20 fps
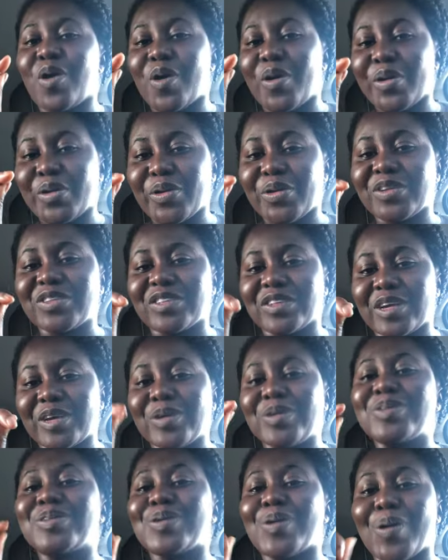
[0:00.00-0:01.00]
or your
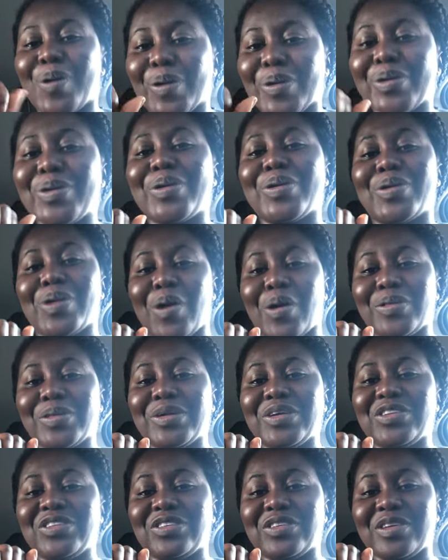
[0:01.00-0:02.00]
skills or your
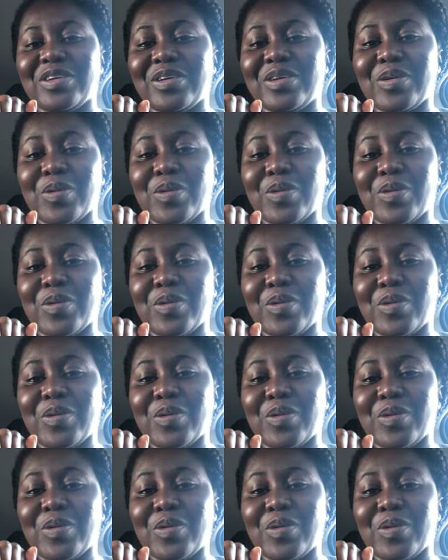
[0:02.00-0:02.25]
knowledge.